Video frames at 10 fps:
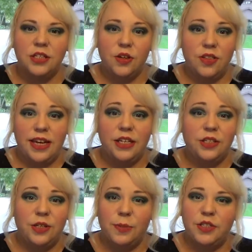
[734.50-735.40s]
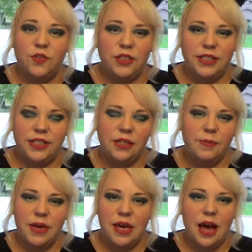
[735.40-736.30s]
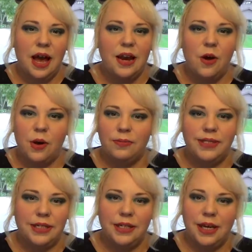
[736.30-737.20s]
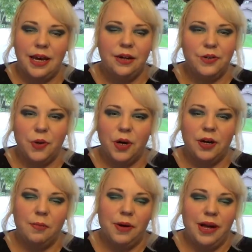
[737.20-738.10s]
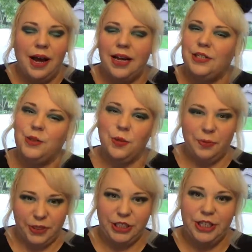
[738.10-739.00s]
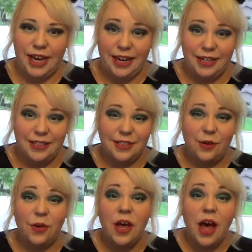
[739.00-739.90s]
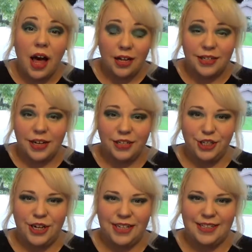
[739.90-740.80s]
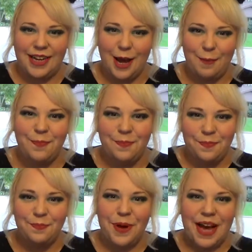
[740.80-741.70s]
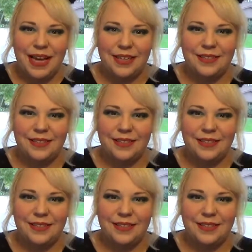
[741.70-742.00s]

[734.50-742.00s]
thank you so much for listening to me. I know I'm silly and a dork, but I do appreciate it. So I'll talk to you next time. Bye.